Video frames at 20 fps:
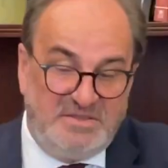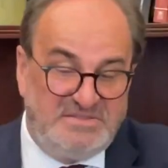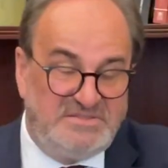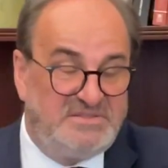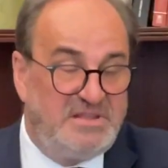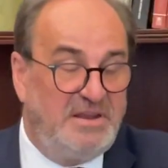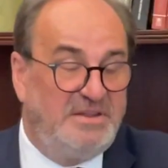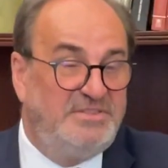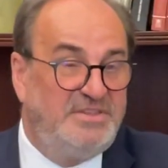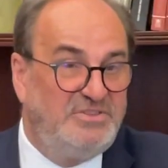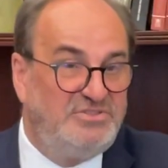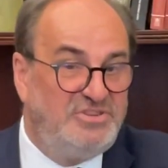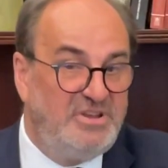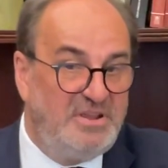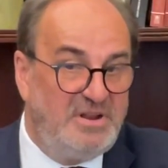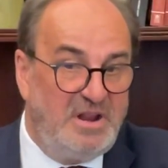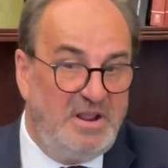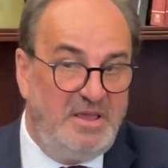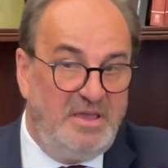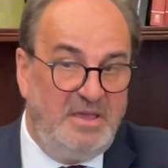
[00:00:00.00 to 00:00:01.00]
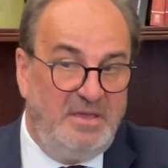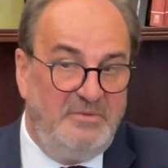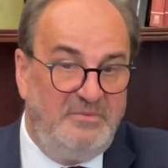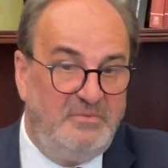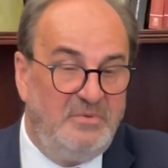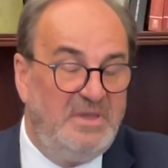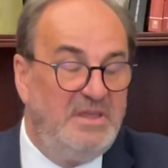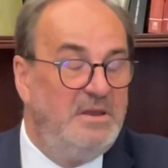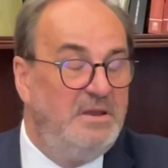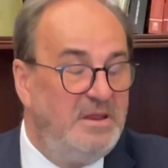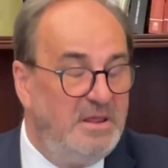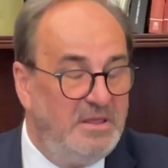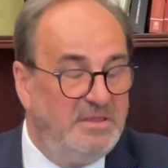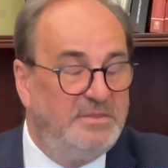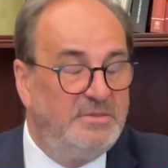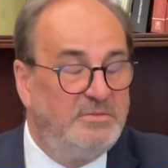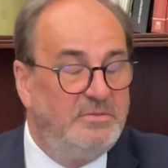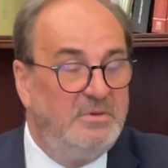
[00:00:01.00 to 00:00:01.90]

strategically, we need